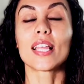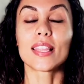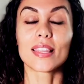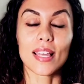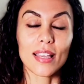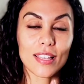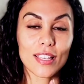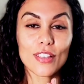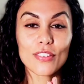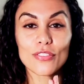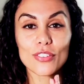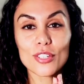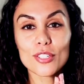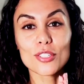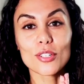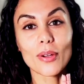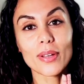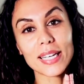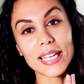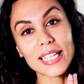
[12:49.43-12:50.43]
Thank you for
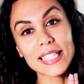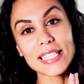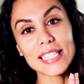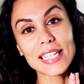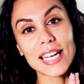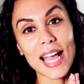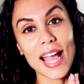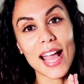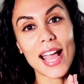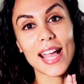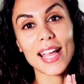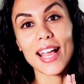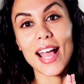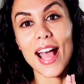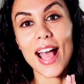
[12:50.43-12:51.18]
joining today,